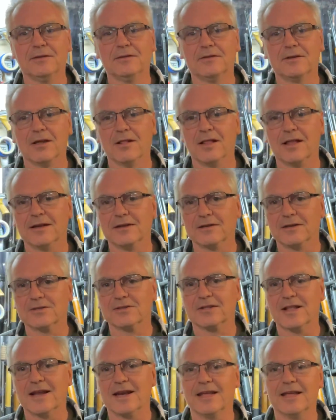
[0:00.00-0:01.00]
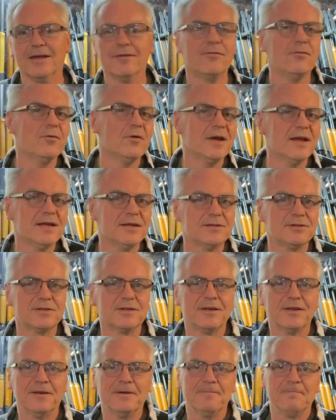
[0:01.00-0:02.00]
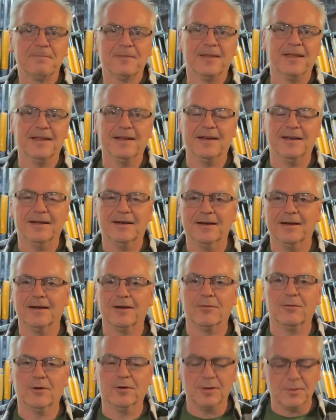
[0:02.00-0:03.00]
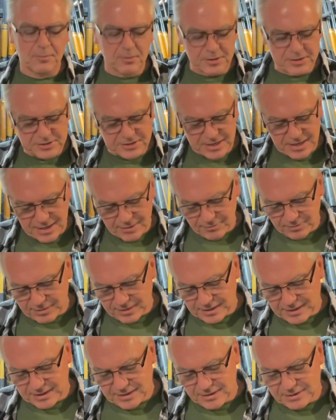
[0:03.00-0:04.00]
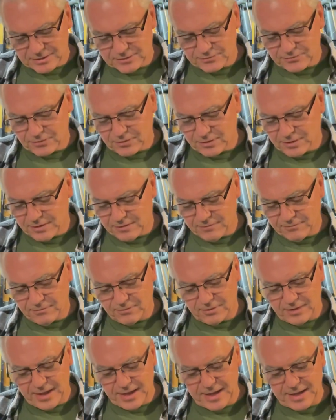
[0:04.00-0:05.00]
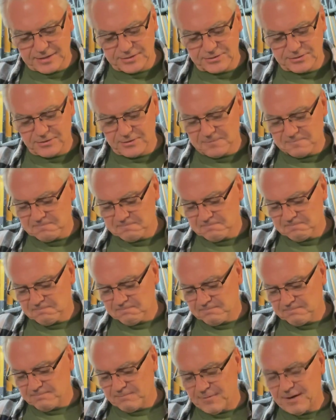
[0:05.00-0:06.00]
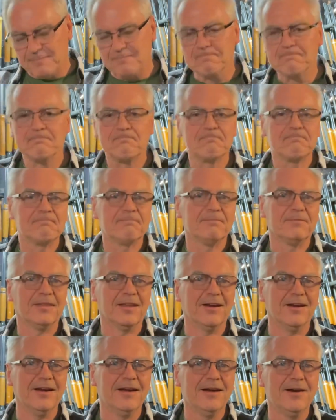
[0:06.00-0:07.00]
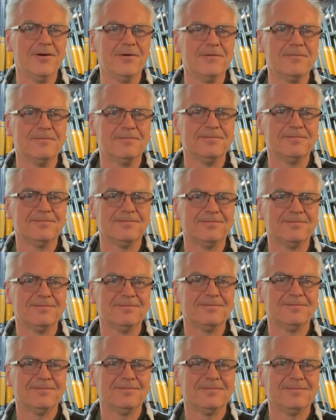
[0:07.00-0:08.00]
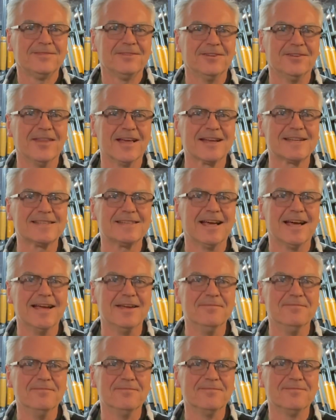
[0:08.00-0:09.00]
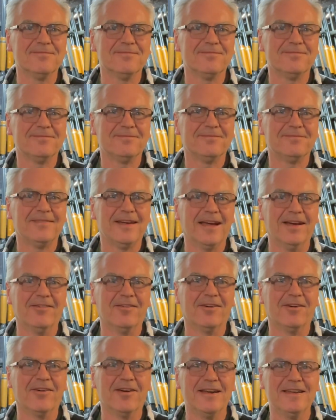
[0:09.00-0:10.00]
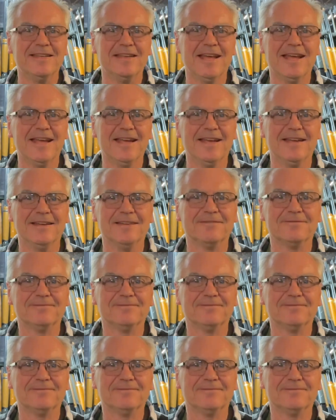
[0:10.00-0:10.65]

Does a lot of giveaways, and uh, I really appreciate everything he does for for that. So, well, there you go. Till next time, have a great day.